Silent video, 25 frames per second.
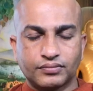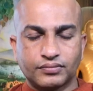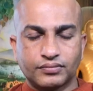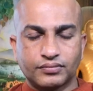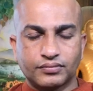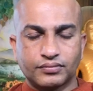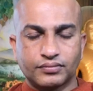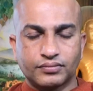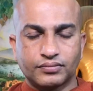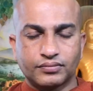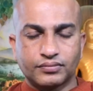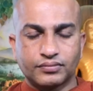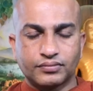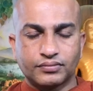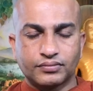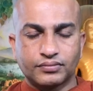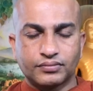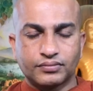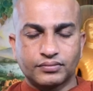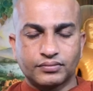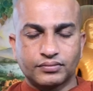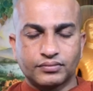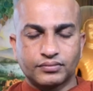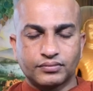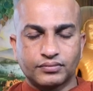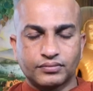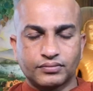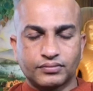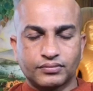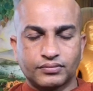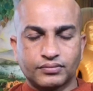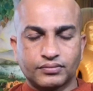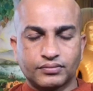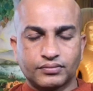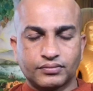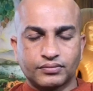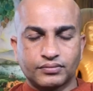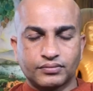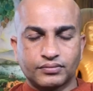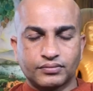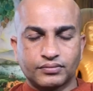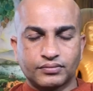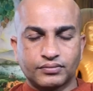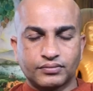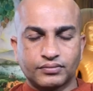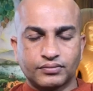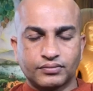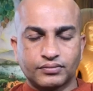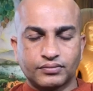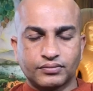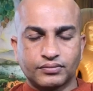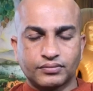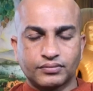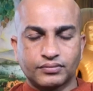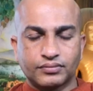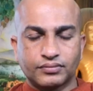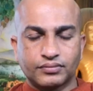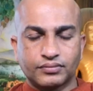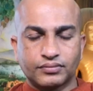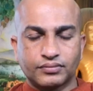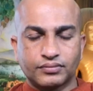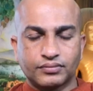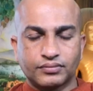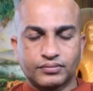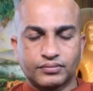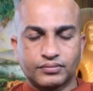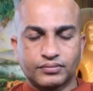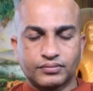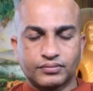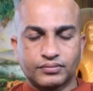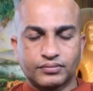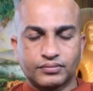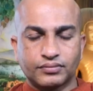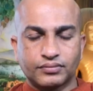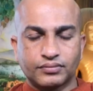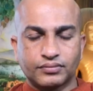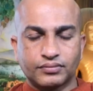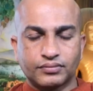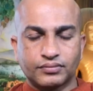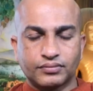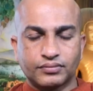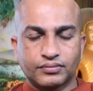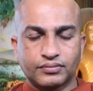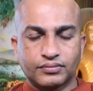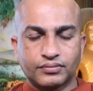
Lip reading: (no one is talking)